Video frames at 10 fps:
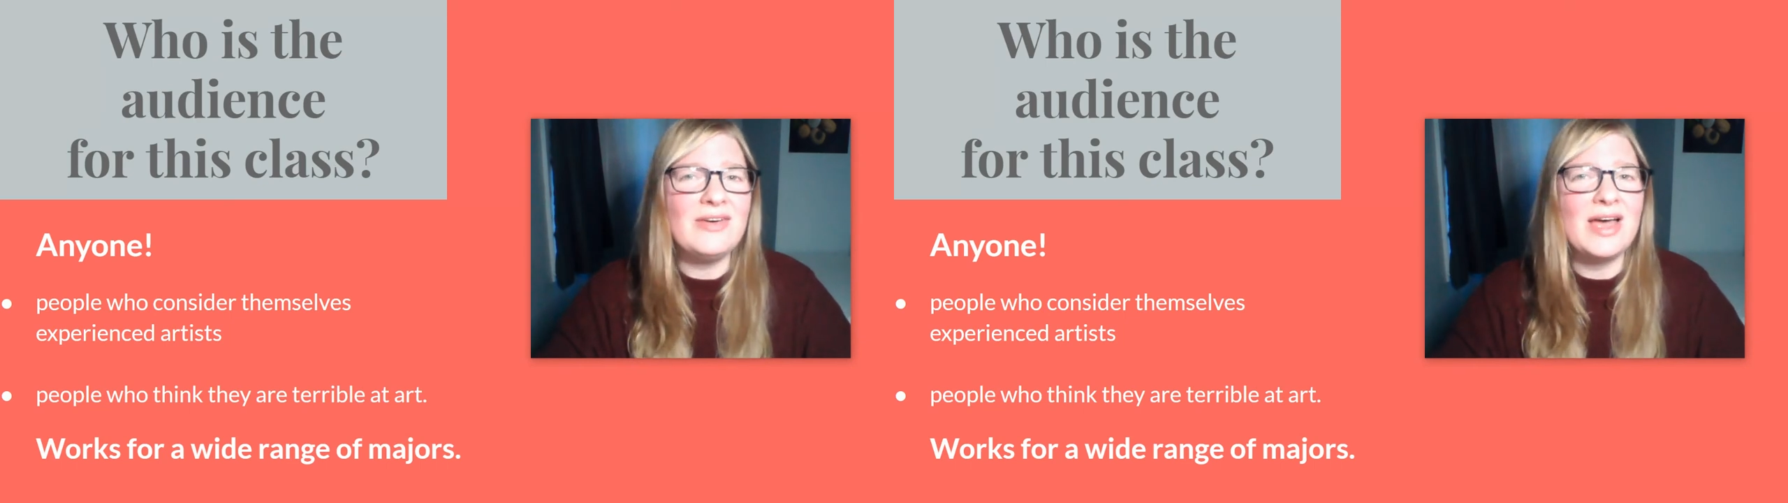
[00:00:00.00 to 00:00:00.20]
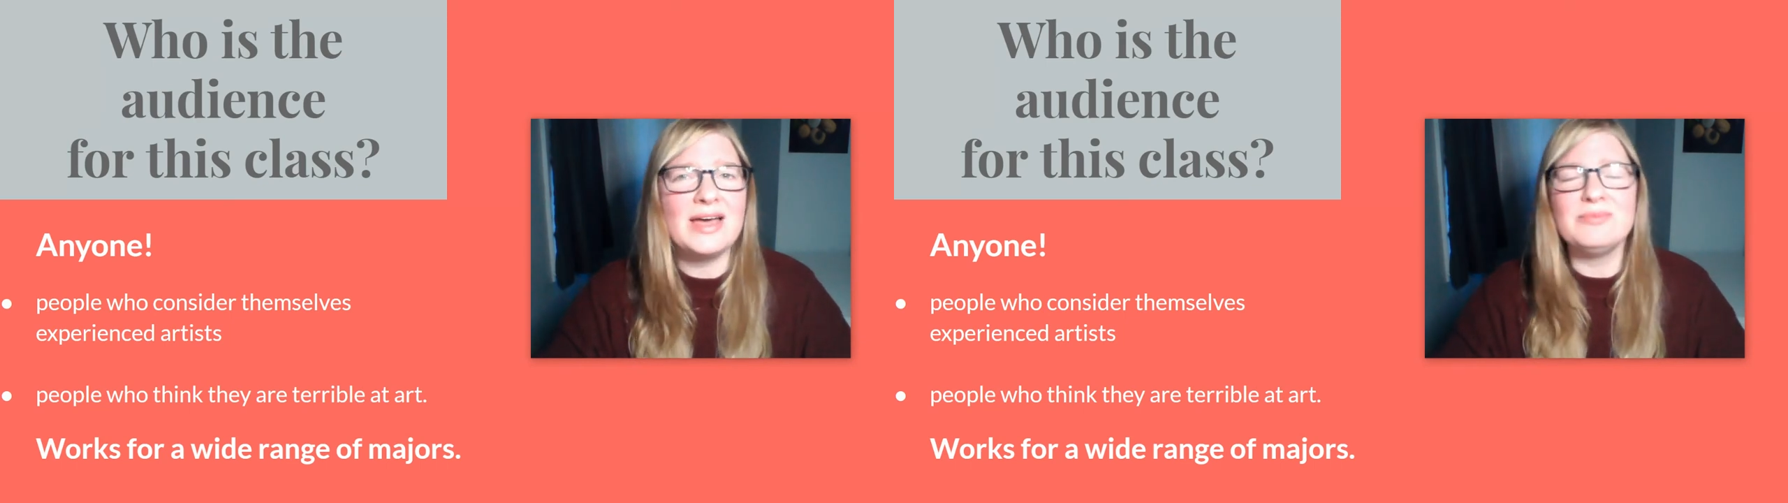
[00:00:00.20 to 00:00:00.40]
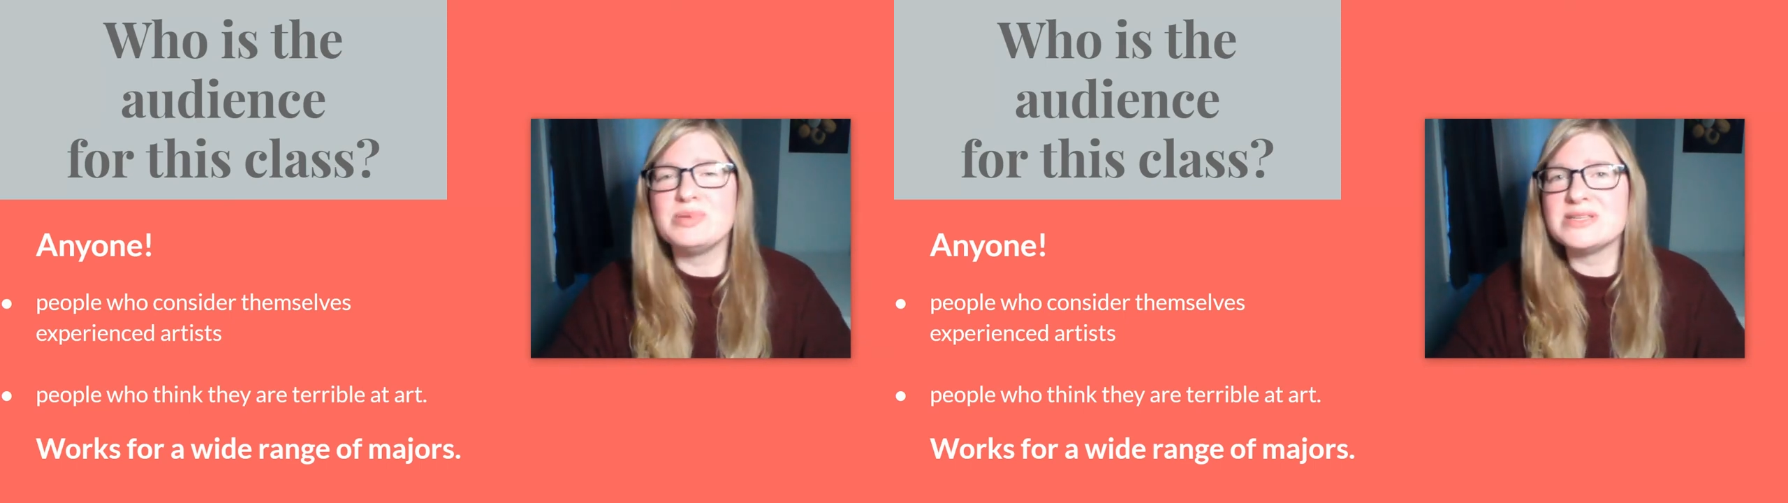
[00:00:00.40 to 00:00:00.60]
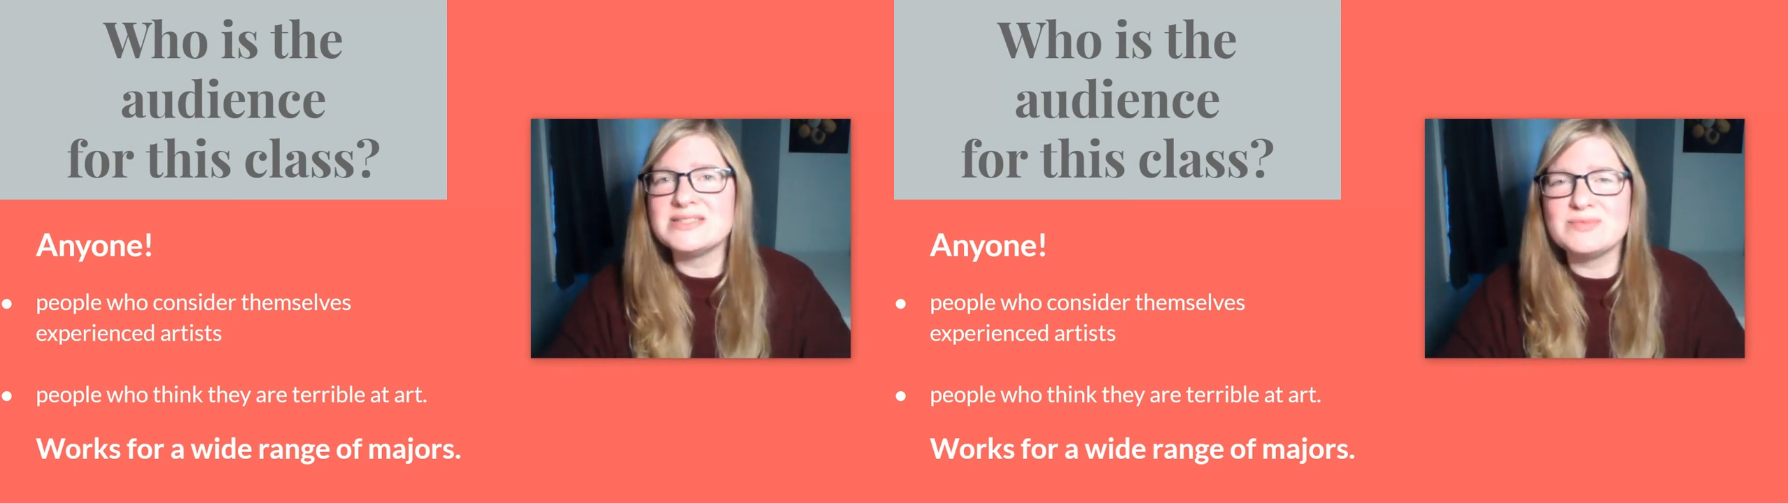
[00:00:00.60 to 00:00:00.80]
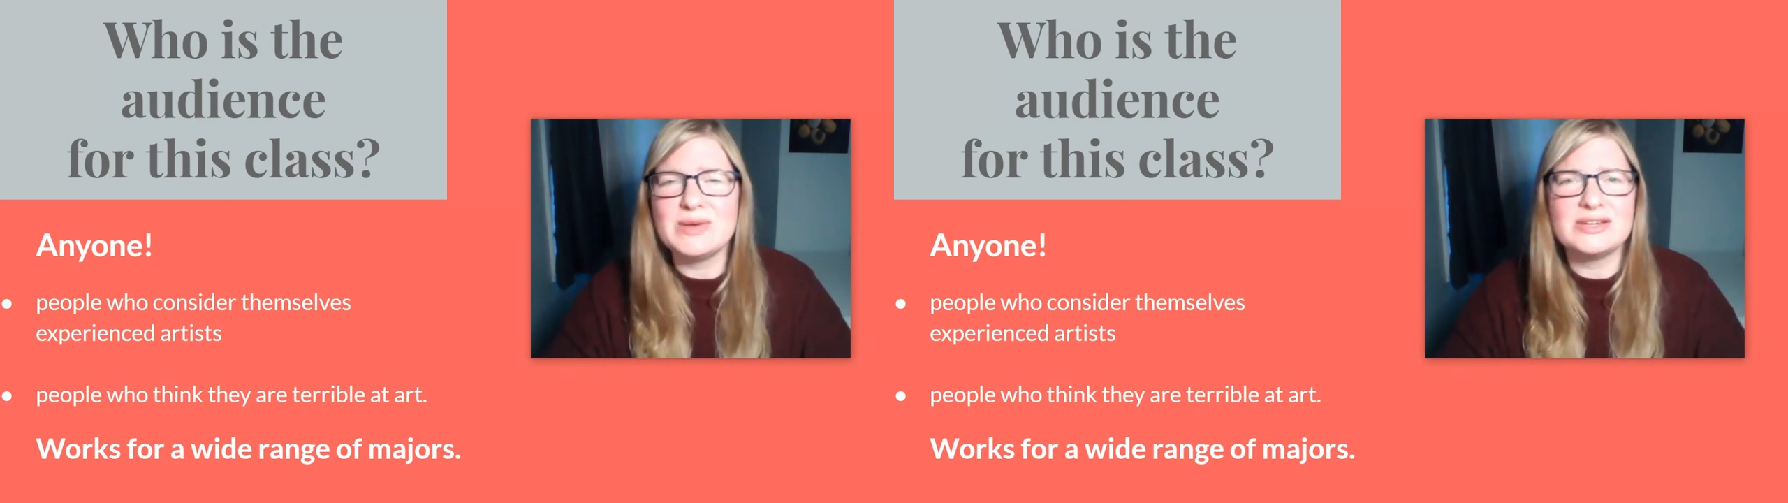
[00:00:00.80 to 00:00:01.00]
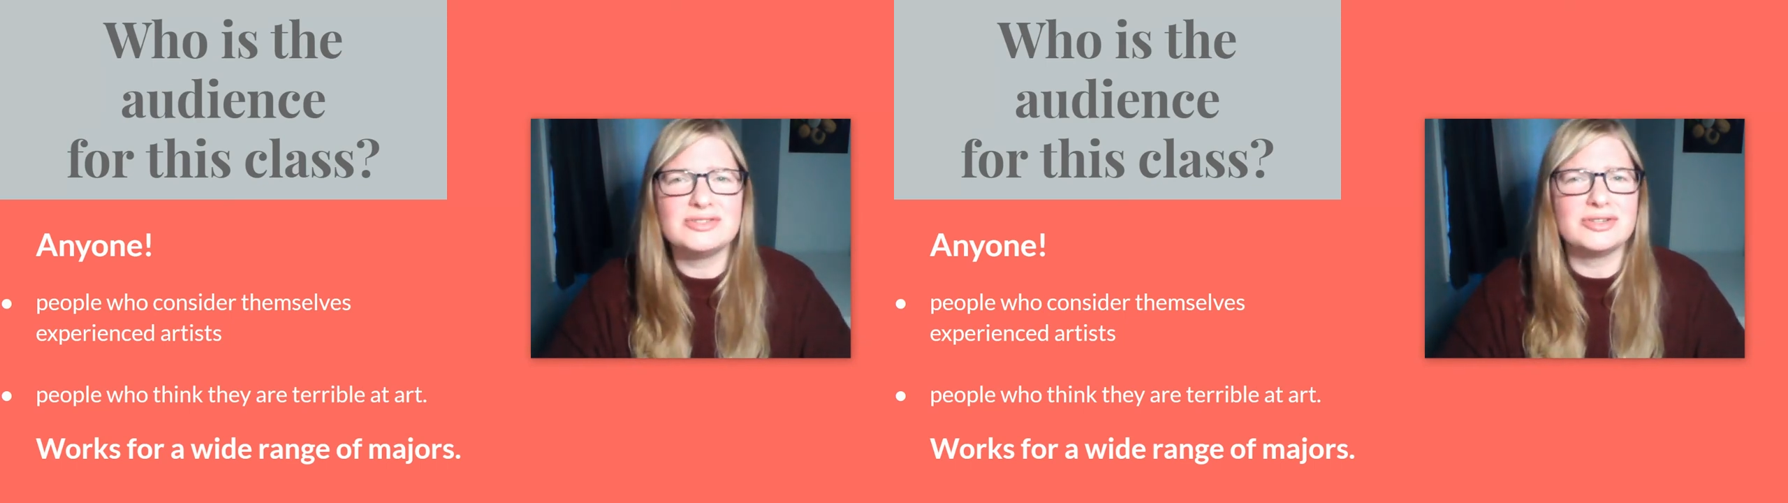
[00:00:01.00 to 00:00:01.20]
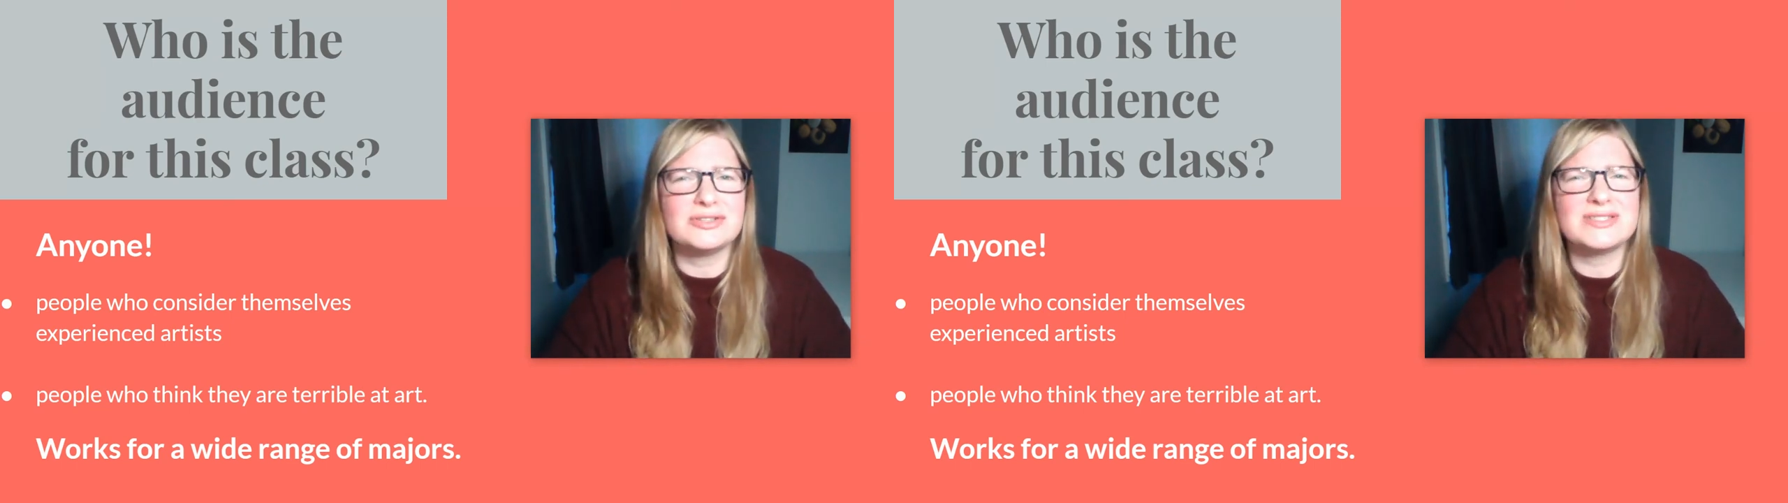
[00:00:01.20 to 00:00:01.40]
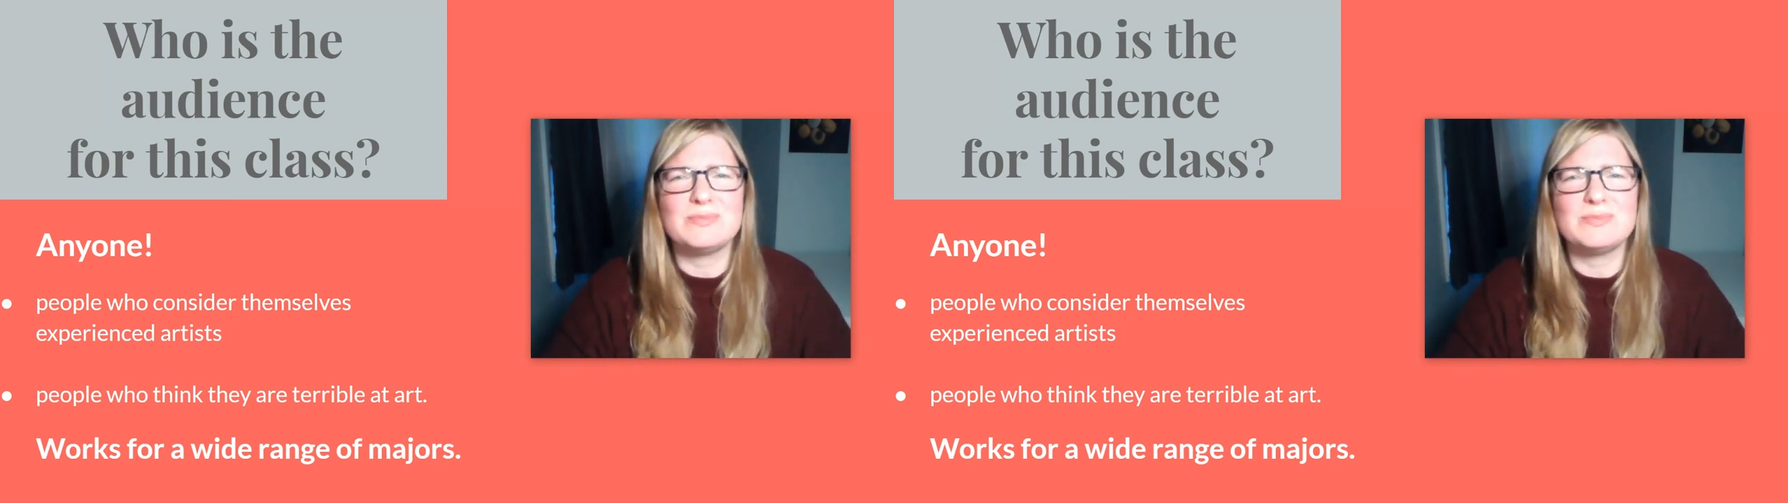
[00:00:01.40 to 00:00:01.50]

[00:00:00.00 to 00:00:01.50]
had business majors,